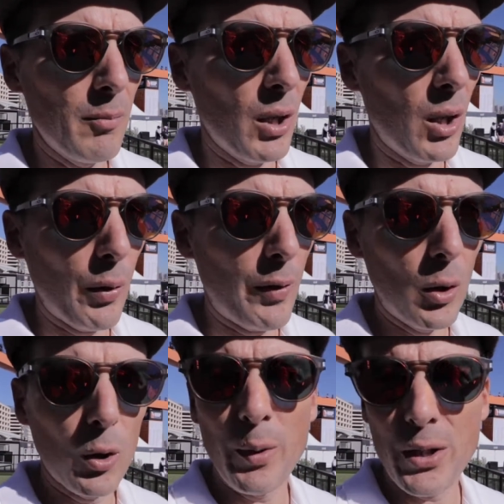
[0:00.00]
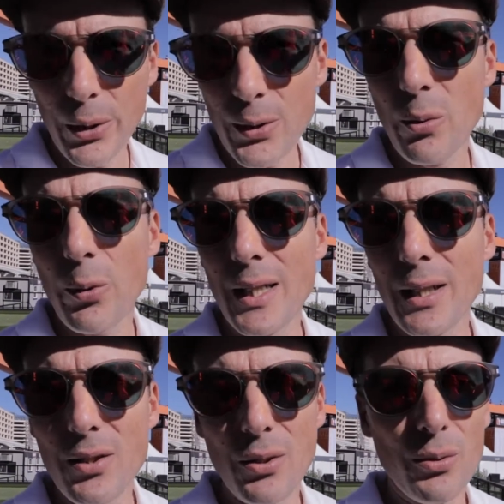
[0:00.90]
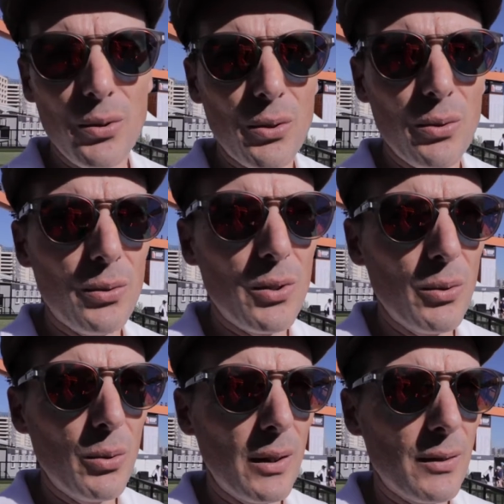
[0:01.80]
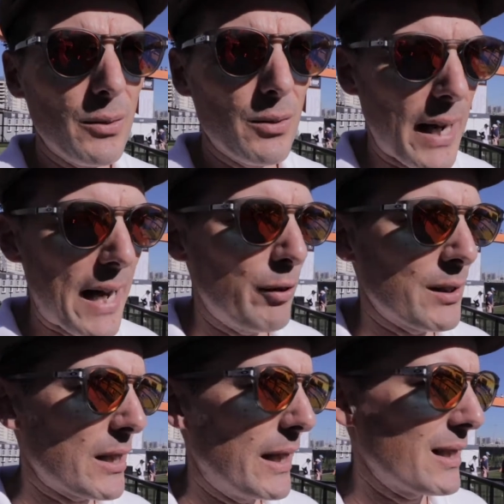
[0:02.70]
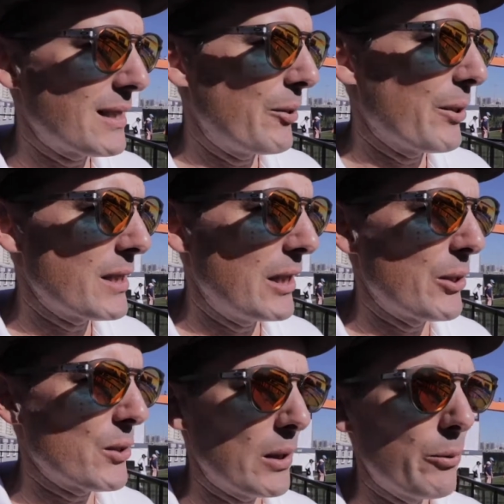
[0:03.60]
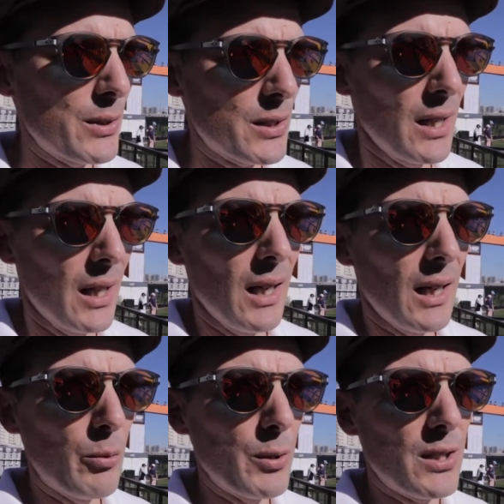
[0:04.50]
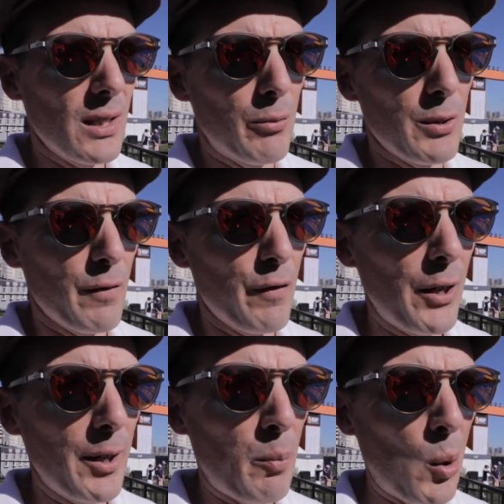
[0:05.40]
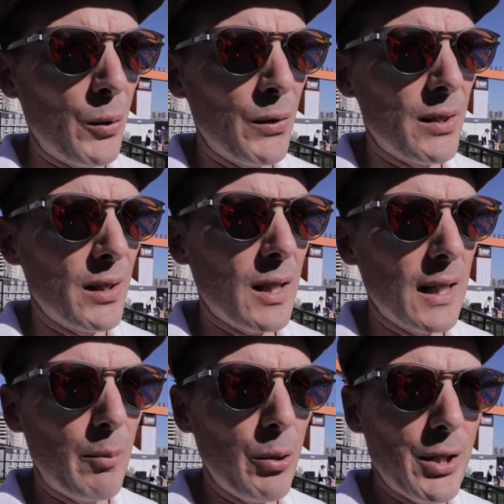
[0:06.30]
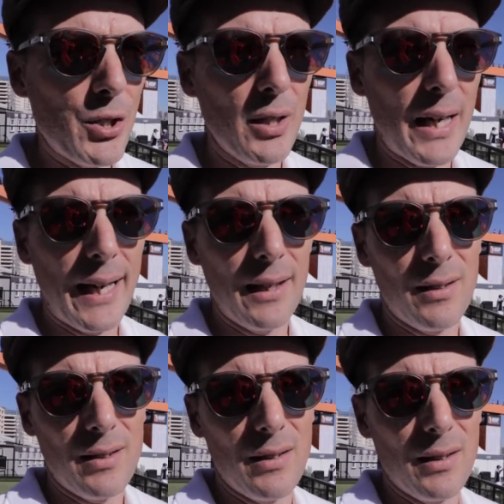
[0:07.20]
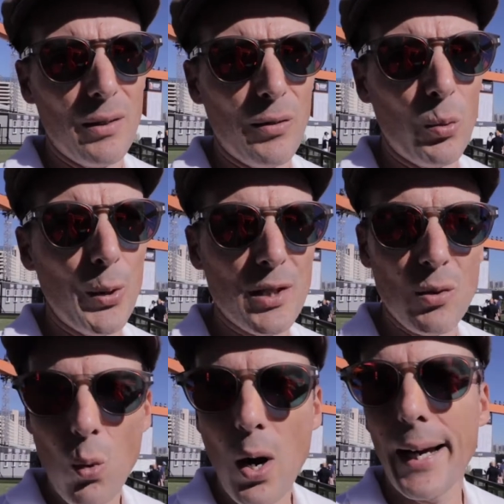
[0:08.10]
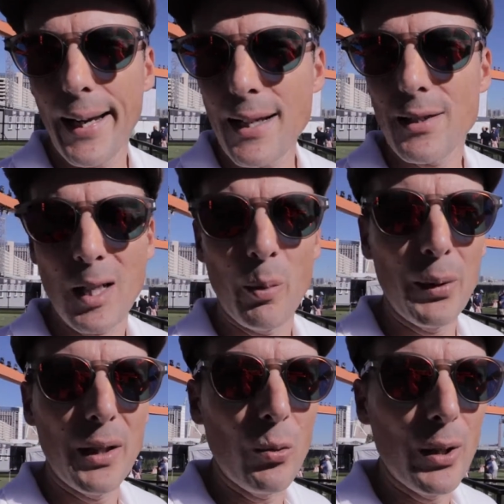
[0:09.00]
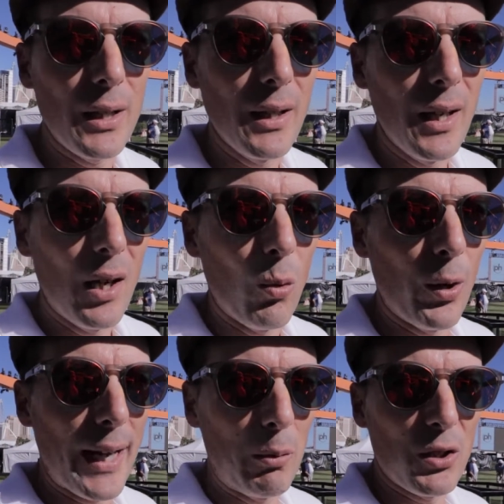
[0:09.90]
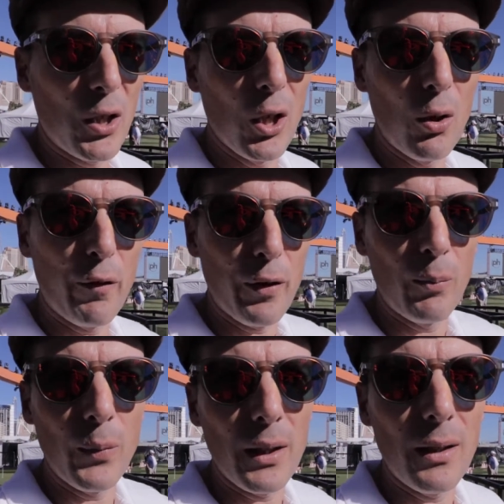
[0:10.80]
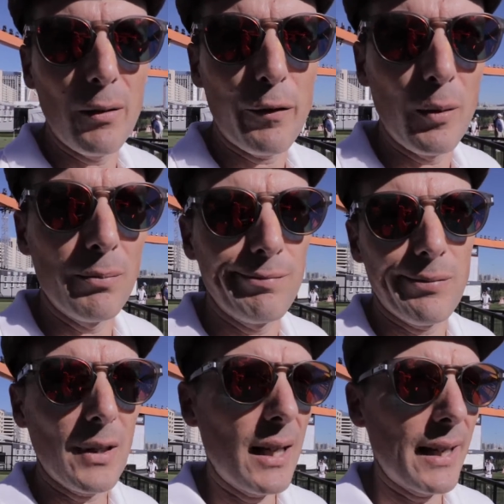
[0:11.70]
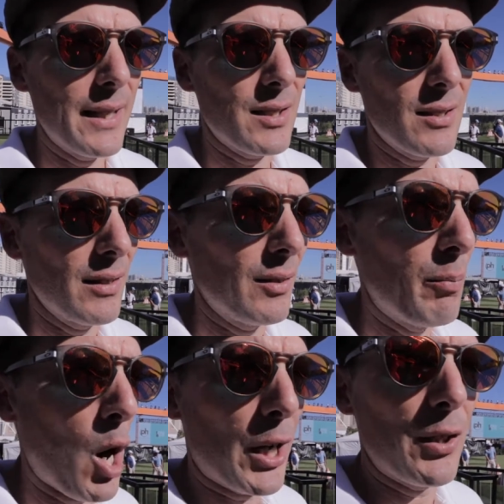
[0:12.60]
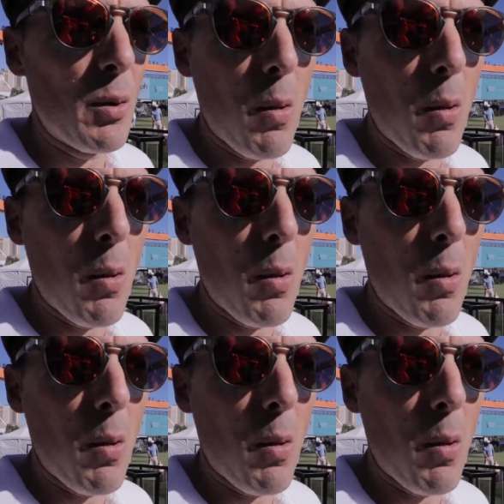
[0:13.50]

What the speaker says: all of the local materials that we needed to have on site, etc., etc. So it was a very important collaboration, and the reason why, as a company, we were able to go from I guess market to